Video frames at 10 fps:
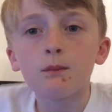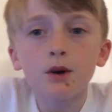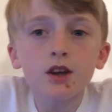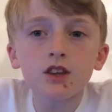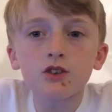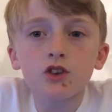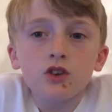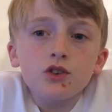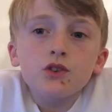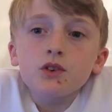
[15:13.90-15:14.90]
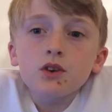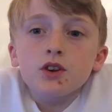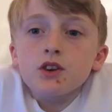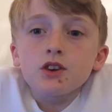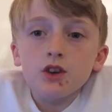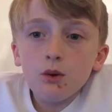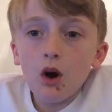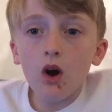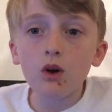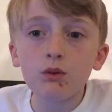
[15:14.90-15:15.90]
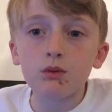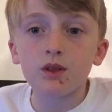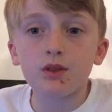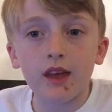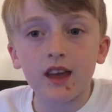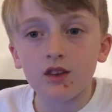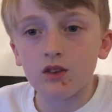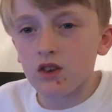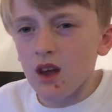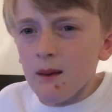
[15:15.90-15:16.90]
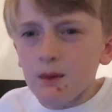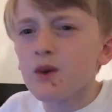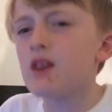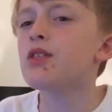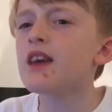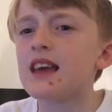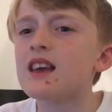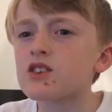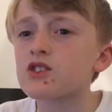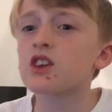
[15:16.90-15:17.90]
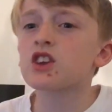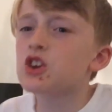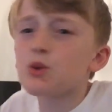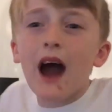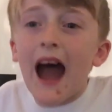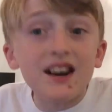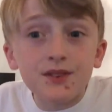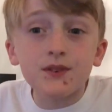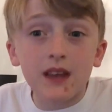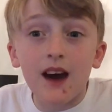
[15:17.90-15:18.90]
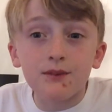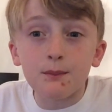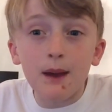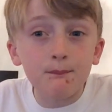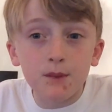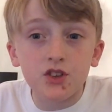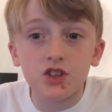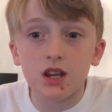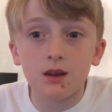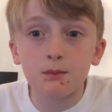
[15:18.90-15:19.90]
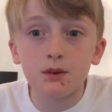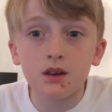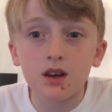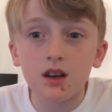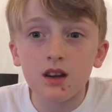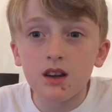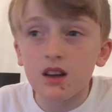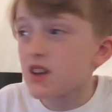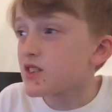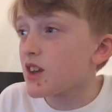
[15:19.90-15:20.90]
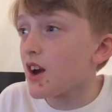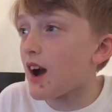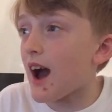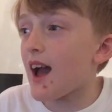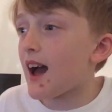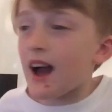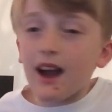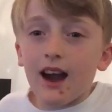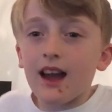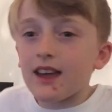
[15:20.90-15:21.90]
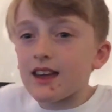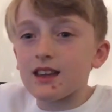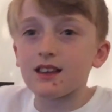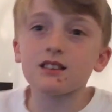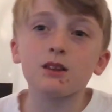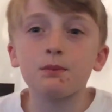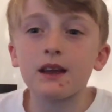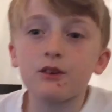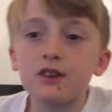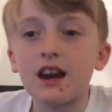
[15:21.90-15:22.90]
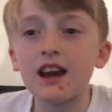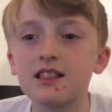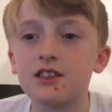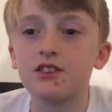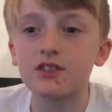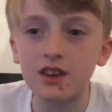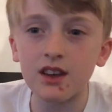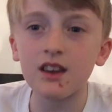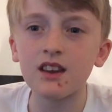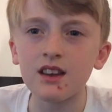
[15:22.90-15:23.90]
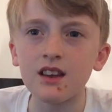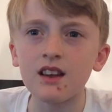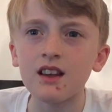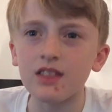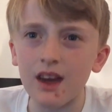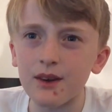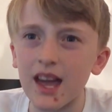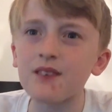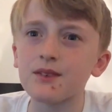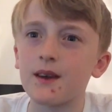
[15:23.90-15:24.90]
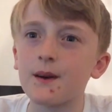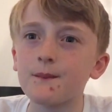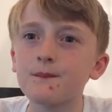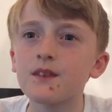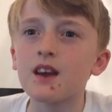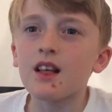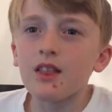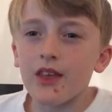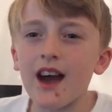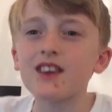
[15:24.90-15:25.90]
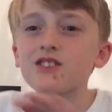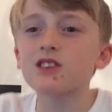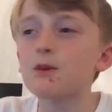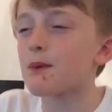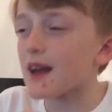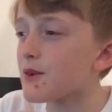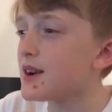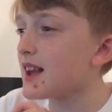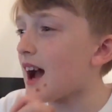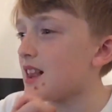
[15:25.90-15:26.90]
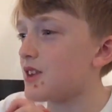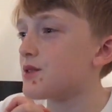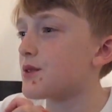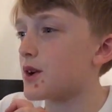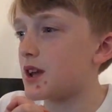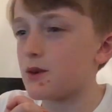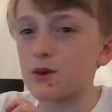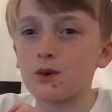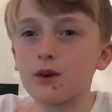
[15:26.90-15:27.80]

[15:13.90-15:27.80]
but you just couldn't do all the things. But with this, you have to have a membership. So I hate Club Penguin Island. There we have it. That is Club Penguin Island for you